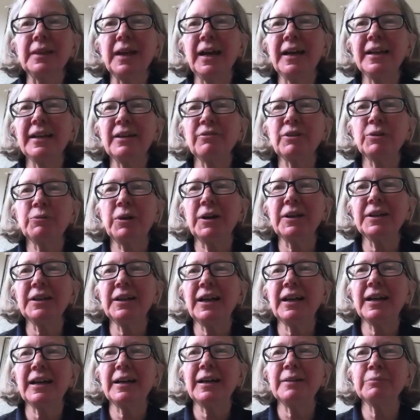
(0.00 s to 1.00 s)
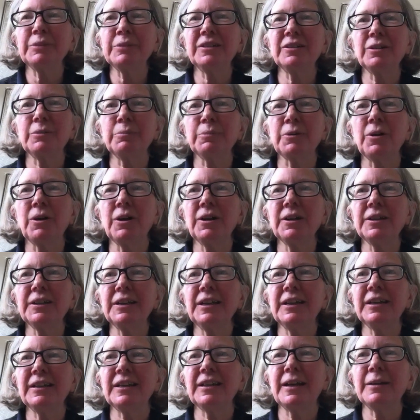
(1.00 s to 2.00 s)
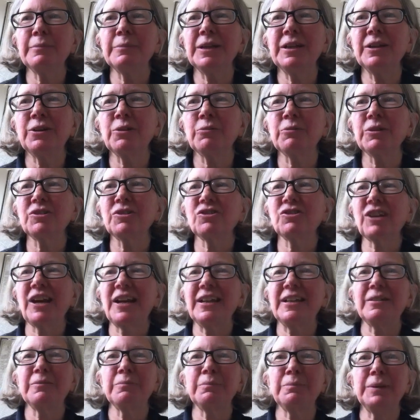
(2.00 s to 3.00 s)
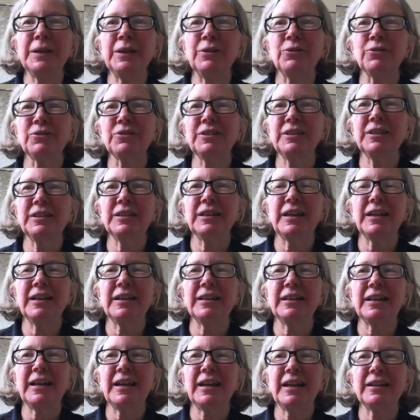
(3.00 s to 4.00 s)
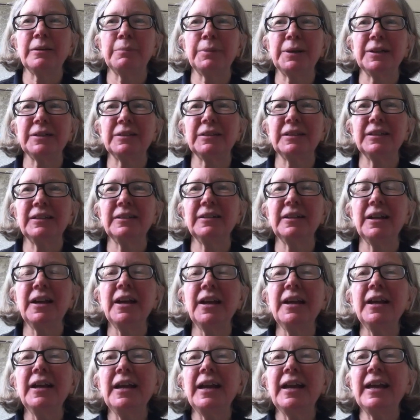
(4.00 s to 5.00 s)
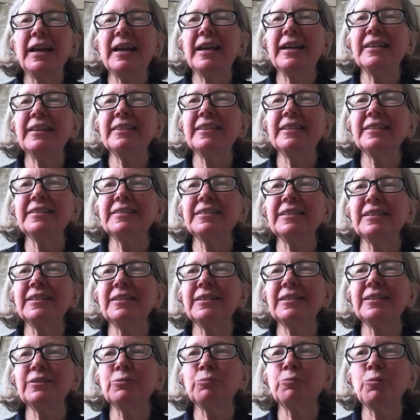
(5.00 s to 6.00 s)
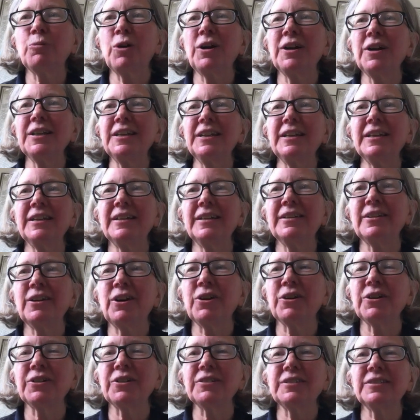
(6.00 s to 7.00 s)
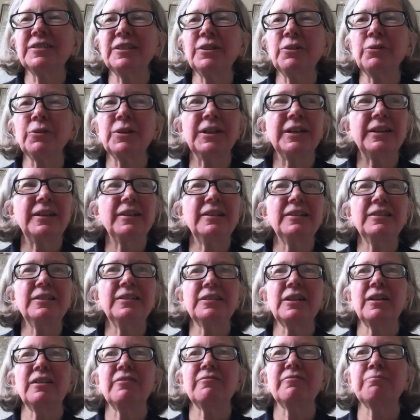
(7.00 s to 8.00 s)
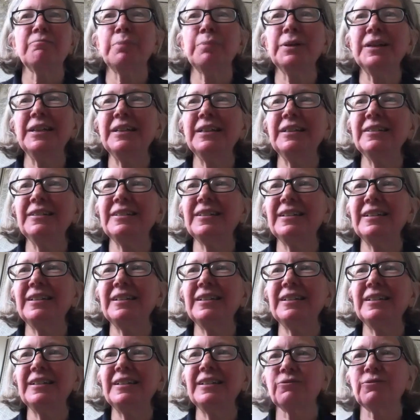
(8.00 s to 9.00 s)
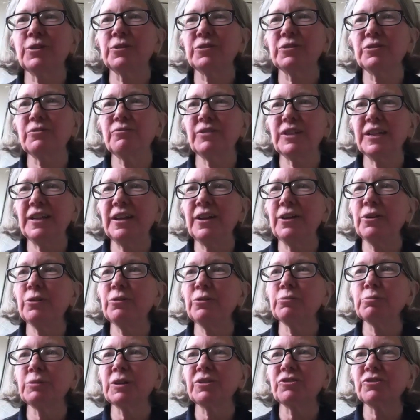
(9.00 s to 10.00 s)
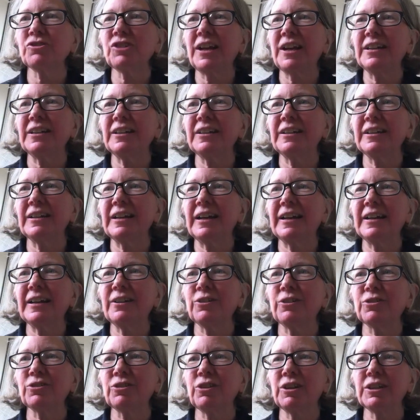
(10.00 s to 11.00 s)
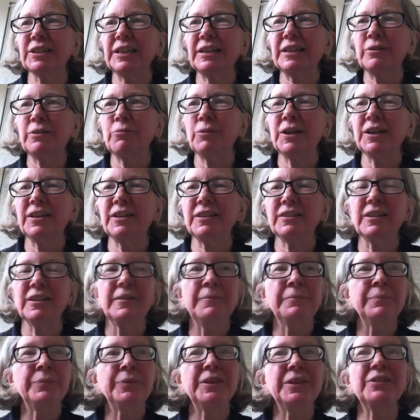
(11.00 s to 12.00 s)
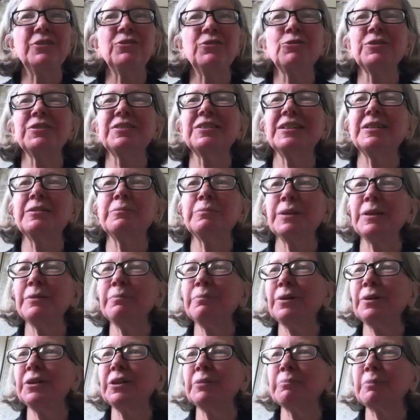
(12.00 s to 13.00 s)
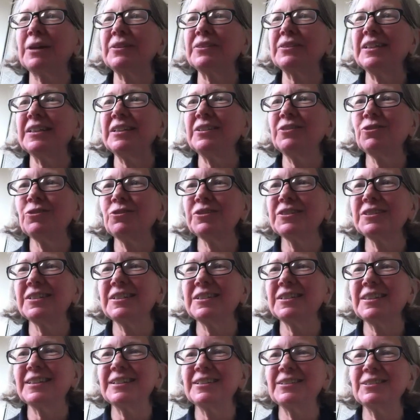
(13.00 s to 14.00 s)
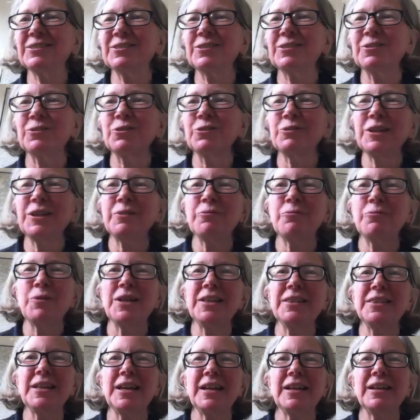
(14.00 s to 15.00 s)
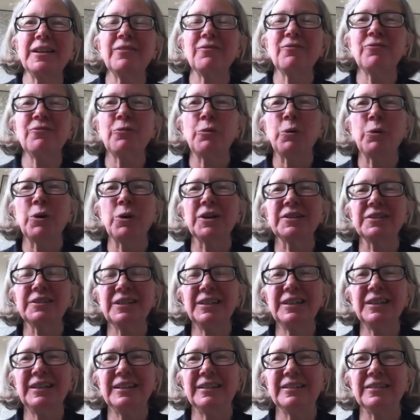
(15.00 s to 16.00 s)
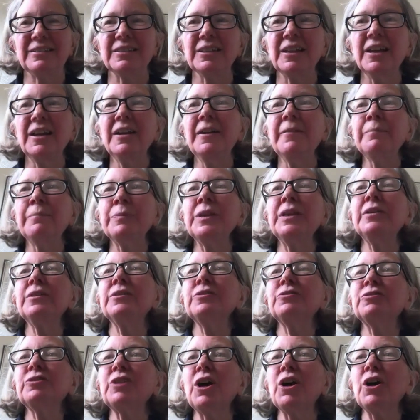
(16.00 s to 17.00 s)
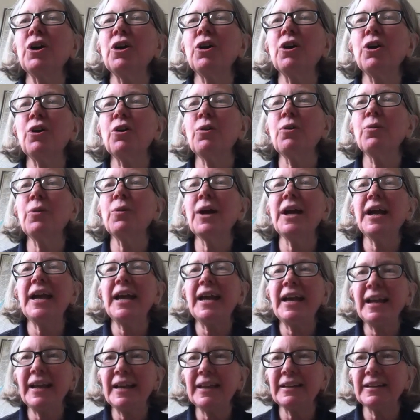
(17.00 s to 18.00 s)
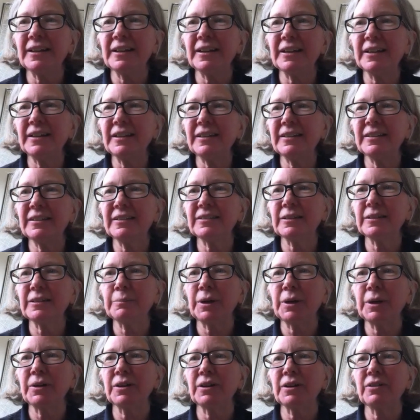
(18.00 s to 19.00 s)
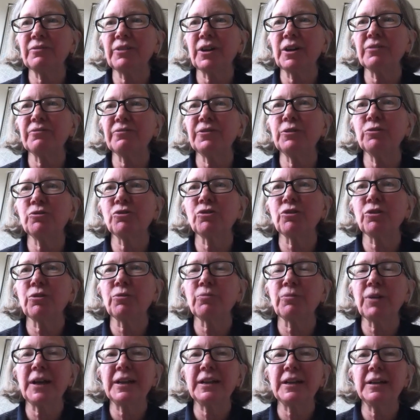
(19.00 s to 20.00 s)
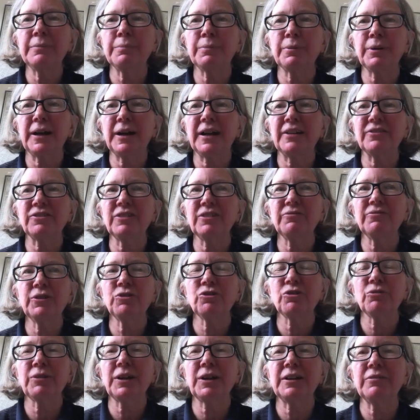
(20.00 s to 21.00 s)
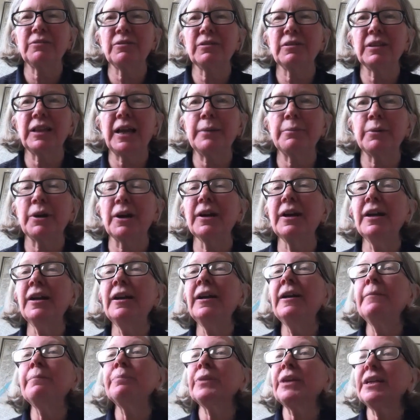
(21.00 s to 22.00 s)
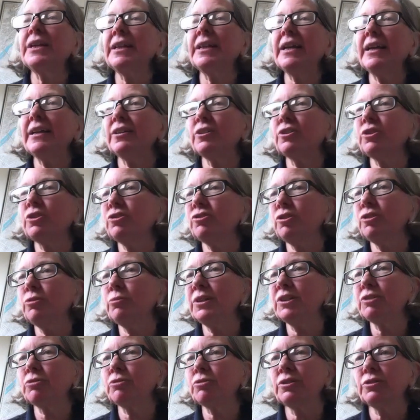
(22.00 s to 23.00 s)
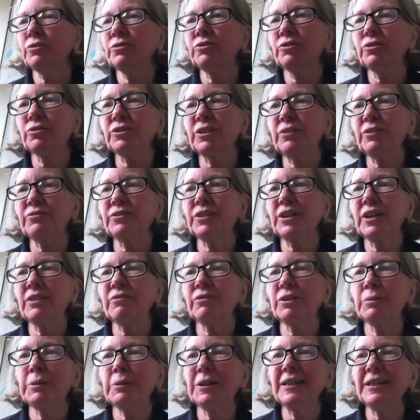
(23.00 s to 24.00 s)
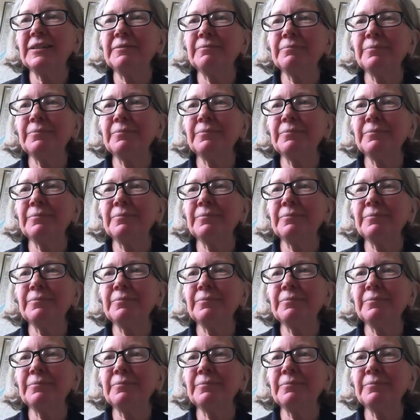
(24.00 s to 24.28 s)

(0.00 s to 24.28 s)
Hi, everyone. I'm Linda Braun, and I'm here with Shannon Peterson and Hannah Buckland. And this is one in our series of Putting Teens First videos where Shannon and I are talking with interesting people about the interesting things they're doing with and for teens. So Hannah is a part of our Future Ready project, Future Ready Library. And Hannah, could you introduce yourself to everybody?